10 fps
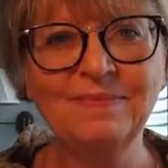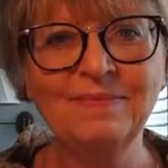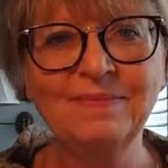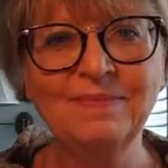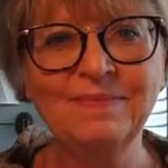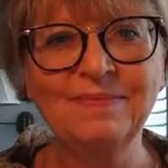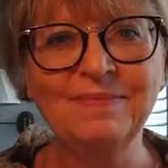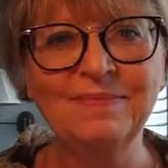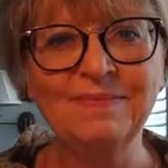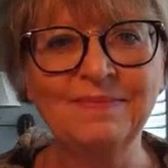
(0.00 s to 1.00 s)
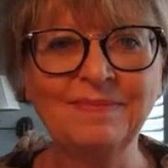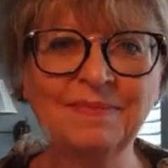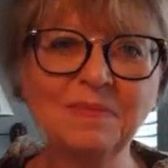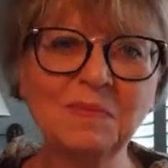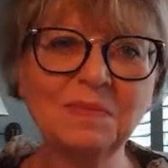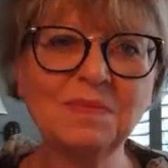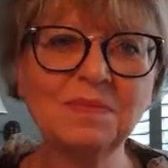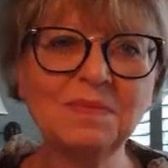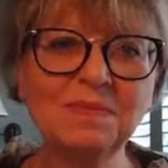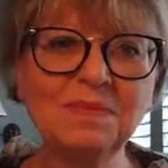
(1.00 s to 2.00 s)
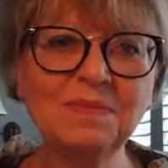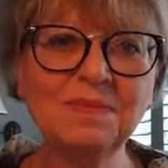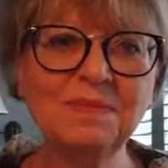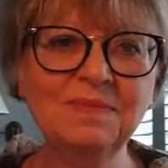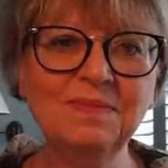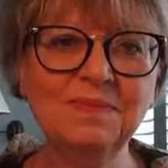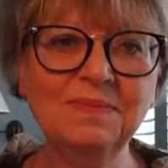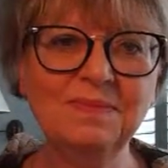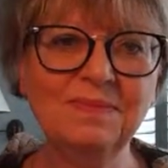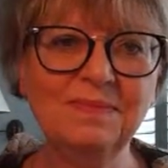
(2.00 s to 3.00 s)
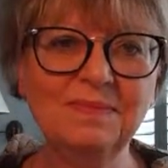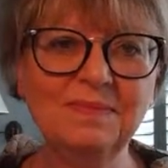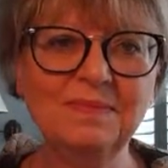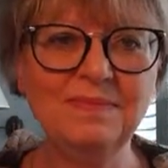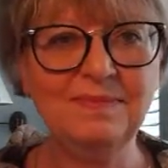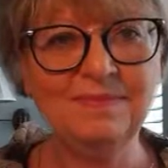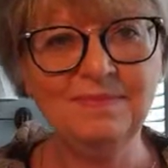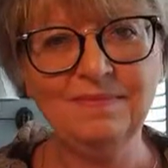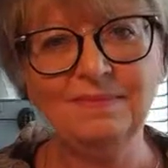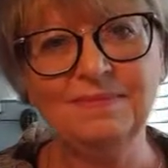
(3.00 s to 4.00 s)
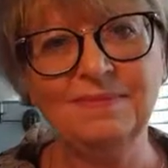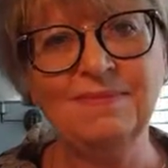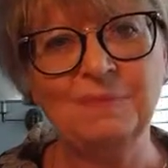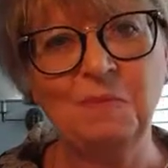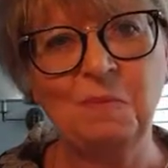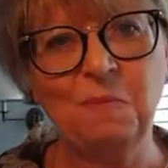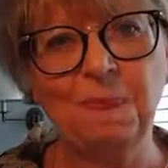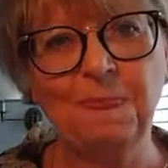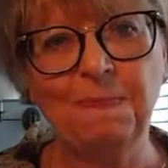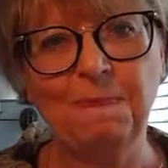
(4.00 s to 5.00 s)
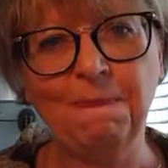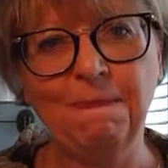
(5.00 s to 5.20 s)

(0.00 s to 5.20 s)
(not speaking)